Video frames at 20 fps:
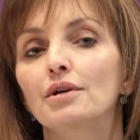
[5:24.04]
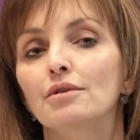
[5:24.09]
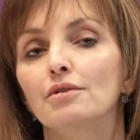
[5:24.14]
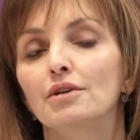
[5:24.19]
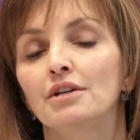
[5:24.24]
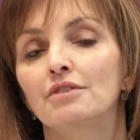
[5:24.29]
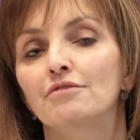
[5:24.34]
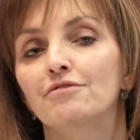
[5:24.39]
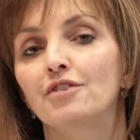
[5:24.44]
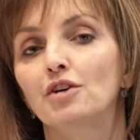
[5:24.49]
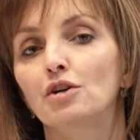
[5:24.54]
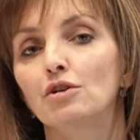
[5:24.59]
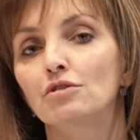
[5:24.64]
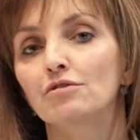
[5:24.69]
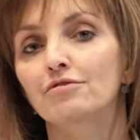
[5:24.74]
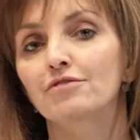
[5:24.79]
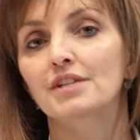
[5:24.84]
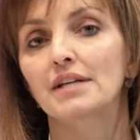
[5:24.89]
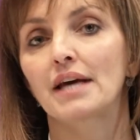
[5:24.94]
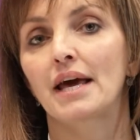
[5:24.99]

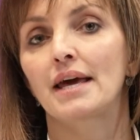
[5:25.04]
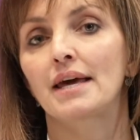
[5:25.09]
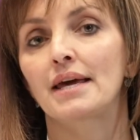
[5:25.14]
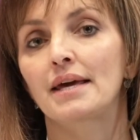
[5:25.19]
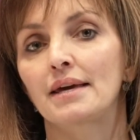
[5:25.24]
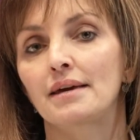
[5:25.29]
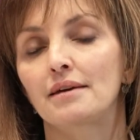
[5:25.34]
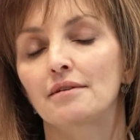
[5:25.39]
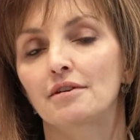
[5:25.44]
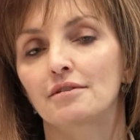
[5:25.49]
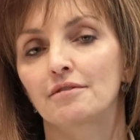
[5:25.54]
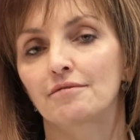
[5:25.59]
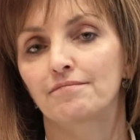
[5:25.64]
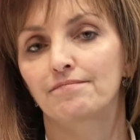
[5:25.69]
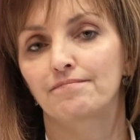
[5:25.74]
involved a